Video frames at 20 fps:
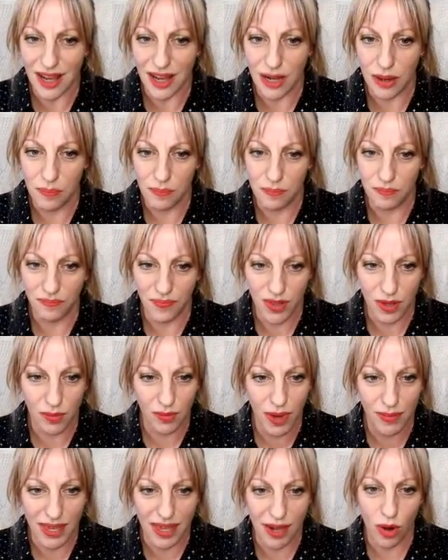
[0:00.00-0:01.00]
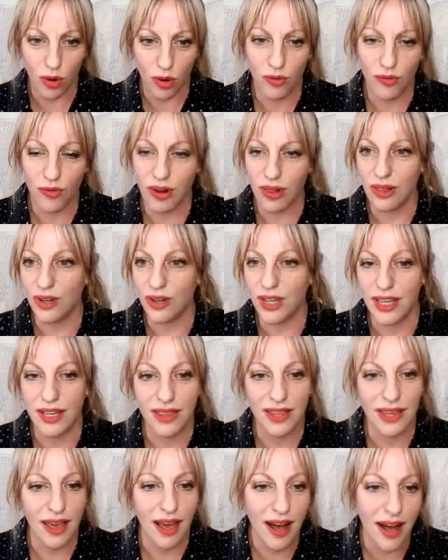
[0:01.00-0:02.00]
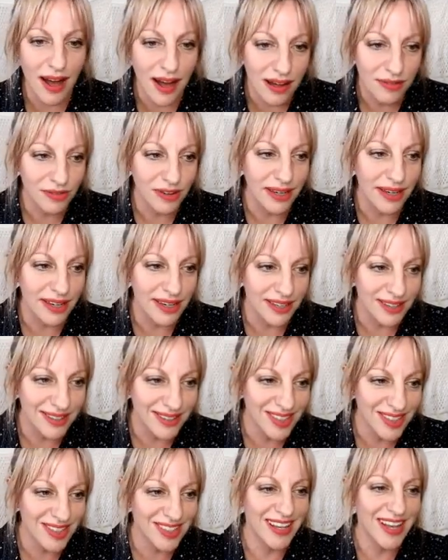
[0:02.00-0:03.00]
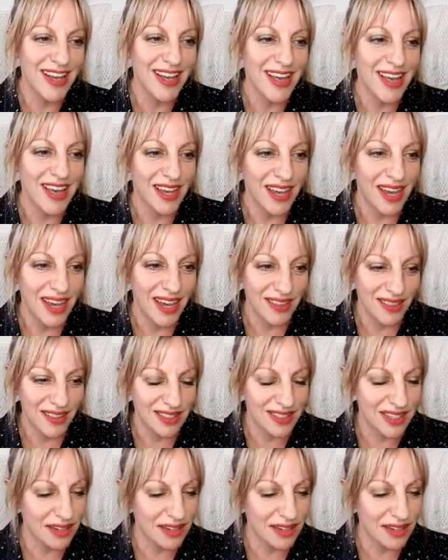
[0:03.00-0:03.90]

You may be overlooking the obvious, and this